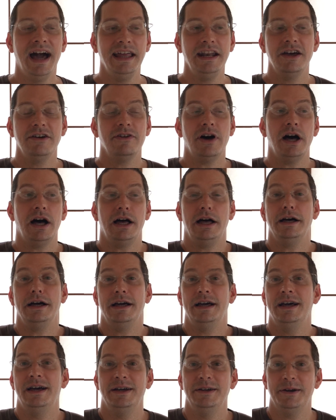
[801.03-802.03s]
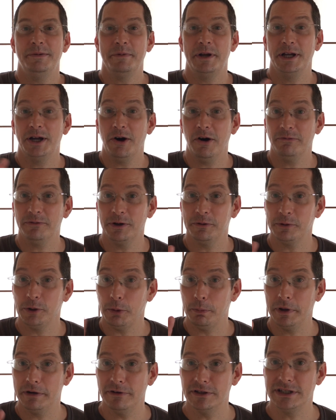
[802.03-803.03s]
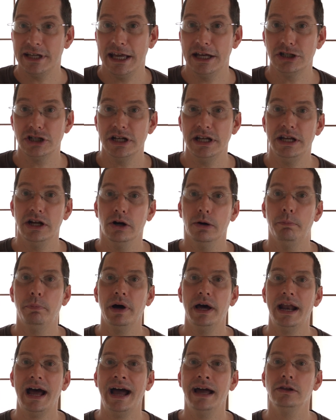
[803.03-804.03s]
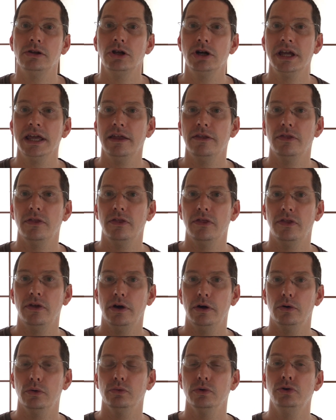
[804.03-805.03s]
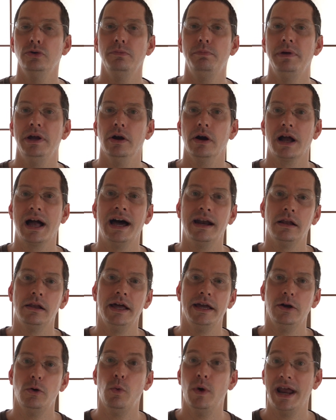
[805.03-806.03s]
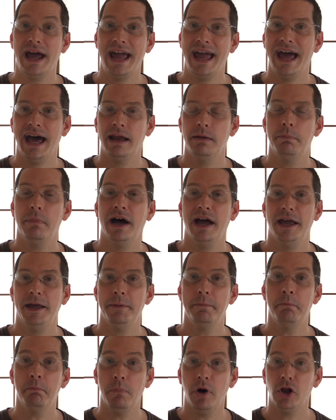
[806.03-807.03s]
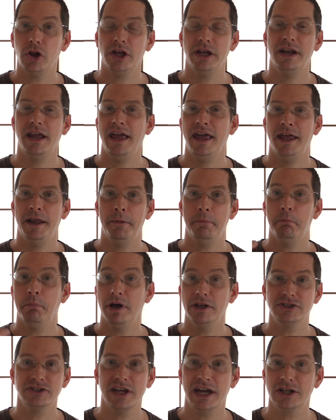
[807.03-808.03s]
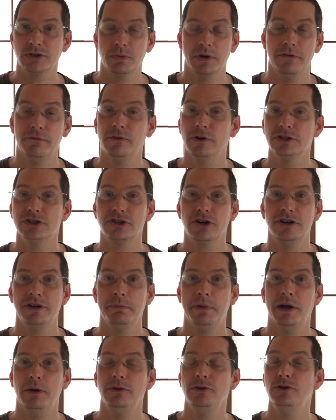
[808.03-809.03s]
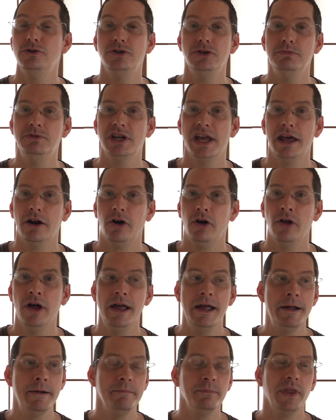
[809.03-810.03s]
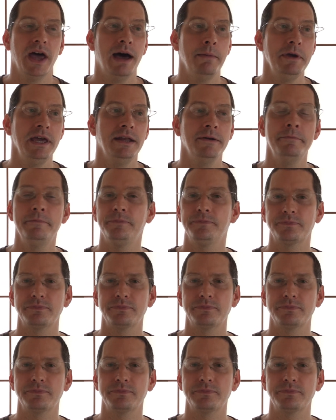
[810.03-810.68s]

of, I'm going to go off on a little bit of a tangent here, but I look at the root beer kind of like when I had my mullet and mustache when I first started my YouTube channel. I mean,